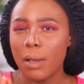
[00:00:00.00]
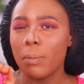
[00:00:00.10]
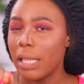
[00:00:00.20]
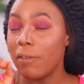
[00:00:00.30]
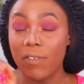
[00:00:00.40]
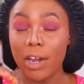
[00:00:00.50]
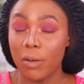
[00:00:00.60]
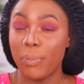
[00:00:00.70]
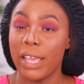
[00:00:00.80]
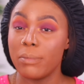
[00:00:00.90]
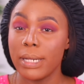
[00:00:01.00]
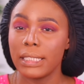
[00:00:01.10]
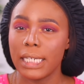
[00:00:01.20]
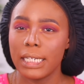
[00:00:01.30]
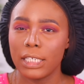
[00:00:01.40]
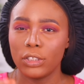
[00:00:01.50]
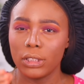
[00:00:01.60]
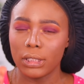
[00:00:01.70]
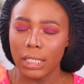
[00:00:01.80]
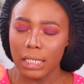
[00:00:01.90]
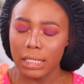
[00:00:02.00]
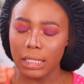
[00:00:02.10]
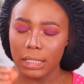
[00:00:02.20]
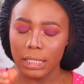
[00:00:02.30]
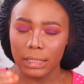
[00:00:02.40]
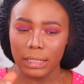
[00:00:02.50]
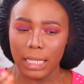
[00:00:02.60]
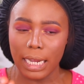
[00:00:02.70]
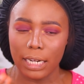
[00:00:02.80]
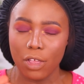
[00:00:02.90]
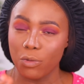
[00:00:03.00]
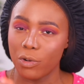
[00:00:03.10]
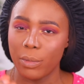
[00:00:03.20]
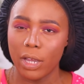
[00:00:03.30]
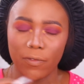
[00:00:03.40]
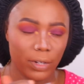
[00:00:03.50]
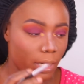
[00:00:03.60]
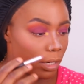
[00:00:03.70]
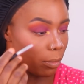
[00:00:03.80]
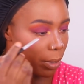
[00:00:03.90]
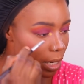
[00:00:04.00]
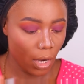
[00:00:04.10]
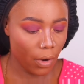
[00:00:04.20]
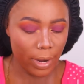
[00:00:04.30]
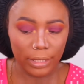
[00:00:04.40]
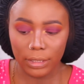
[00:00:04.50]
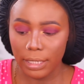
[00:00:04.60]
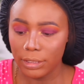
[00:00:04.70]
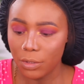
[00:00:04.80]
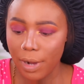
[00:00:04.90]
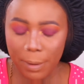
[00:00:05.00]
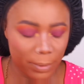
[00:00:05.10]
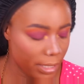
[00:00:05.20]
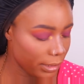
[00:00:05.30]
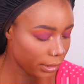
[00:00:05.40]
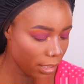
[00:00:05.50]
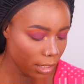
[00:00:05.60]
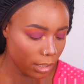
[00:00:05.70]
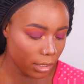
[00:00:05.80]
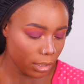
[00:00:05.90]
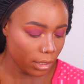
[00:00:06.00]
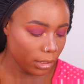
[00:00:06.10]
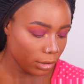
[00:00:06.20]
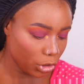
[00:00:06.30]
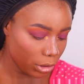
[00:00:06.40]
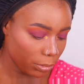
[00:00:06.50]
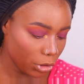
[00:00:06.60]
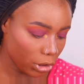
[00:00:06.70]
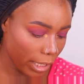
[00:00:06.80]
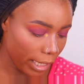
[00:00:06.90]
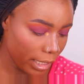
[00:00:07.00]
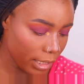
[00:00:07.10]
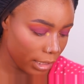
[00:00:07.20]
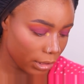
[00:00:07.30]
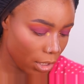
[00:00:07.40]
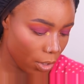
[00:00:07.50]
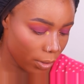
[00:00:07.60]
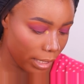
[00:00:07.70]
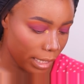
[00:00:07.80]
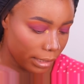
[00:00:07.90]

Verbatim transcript: The, they're very pigmented. It's just the consistency that kind of threw me off a little bit it. All right, so let's grab this other shimmer shade. It's called